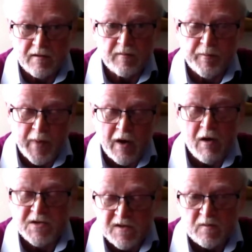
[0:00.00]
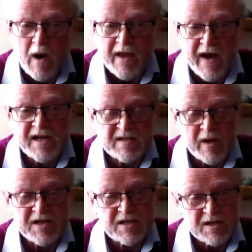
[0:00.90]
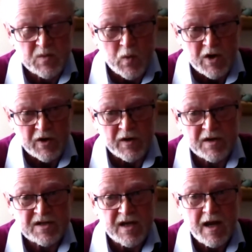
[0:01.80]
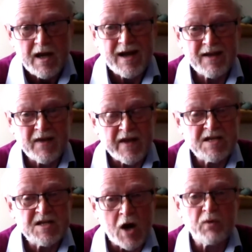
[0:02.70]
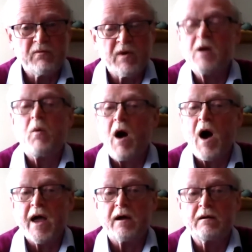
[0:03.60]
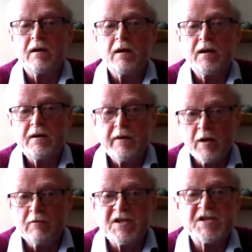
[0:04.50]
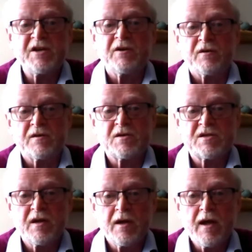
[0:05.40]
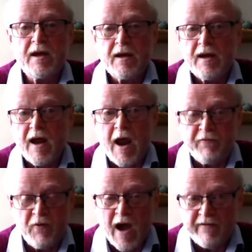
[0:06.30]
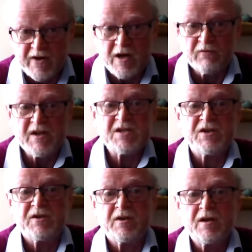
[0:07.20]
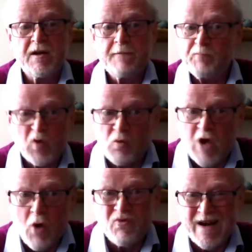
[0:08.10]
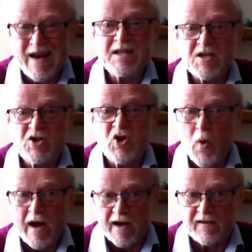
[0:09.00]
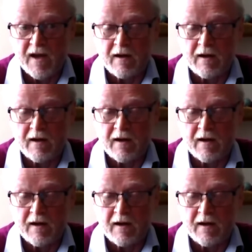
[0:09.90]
because of the way the HMRC has worked and that they don't require nil returns, if you have a nil return, you don't need to do anything.